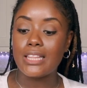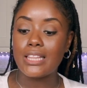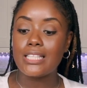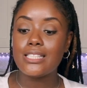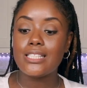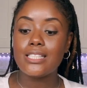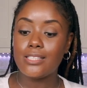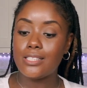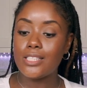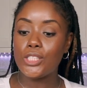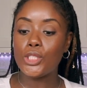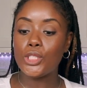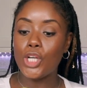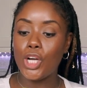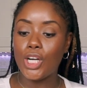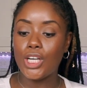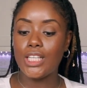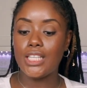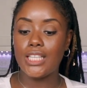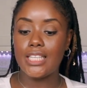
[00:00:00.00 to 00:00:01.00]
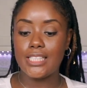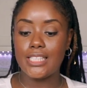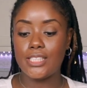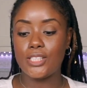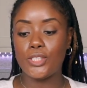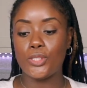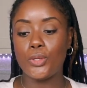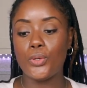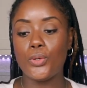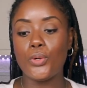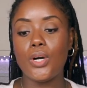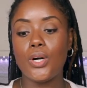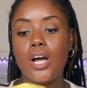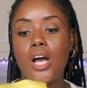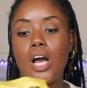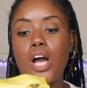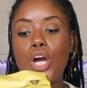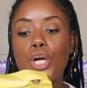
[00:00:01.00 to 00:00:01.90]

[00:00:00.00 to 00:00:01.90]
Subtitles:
This is the Chocolisto